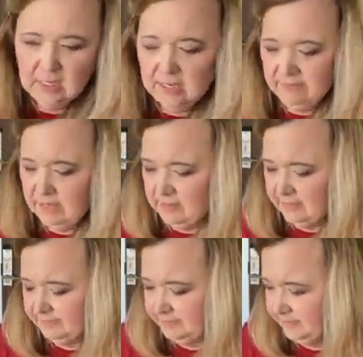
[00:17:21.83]
Love
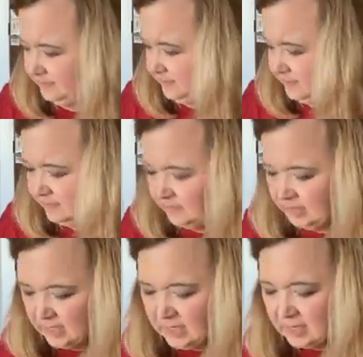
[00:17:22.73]
it.
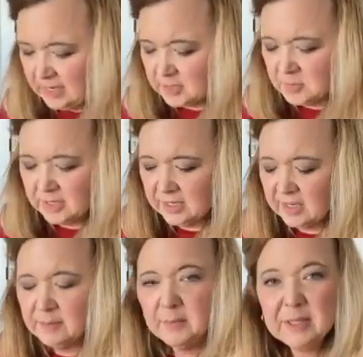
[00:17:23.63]
Next, we're
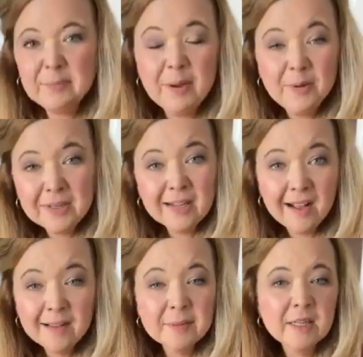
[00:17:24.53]
gonna come in with a polka
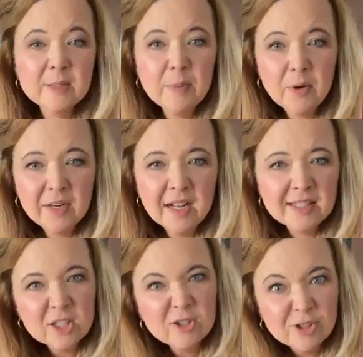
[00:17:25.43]
dot because polka
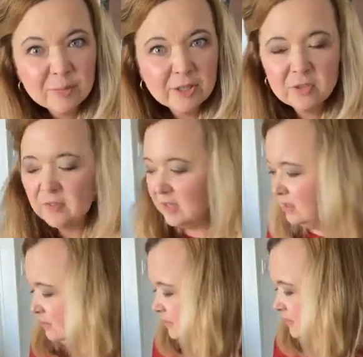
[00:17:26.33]
dots are so much
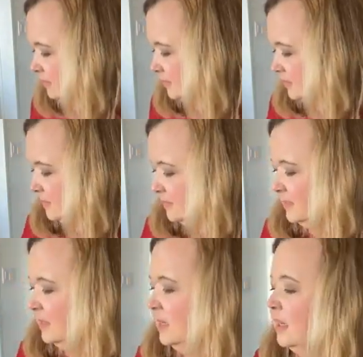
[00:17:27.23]
fun.
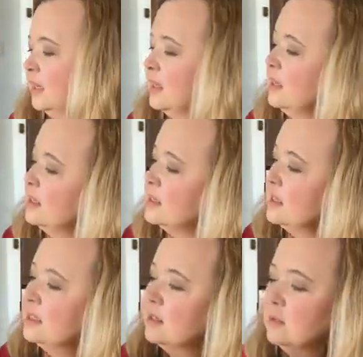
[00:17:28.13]

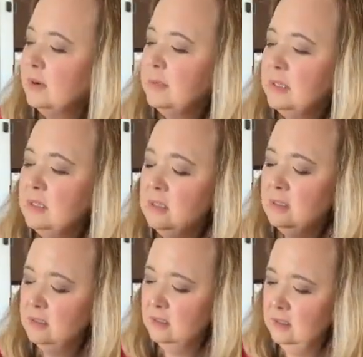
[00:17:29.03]
This is a
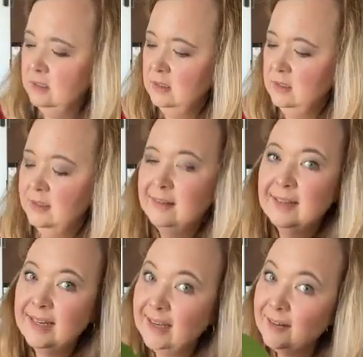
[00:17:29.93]
ribbon
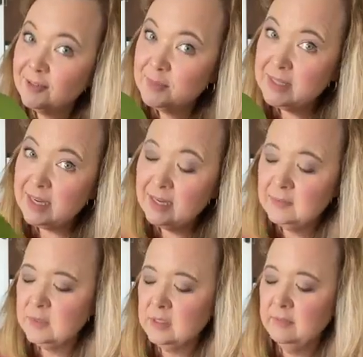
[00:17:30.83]
that I got from
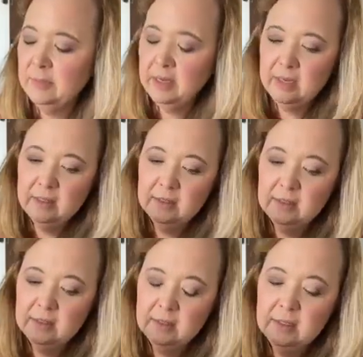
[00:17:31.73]
Sam's, but
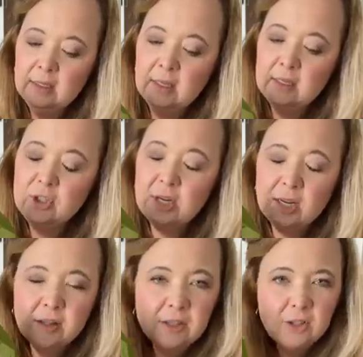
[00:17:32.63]

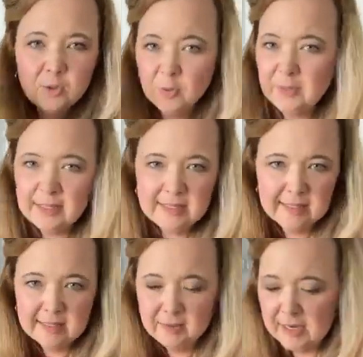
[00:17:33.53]
check all the usual
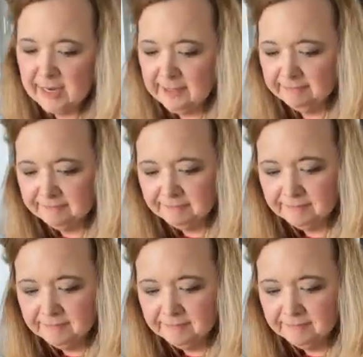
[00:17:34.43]
places, okay?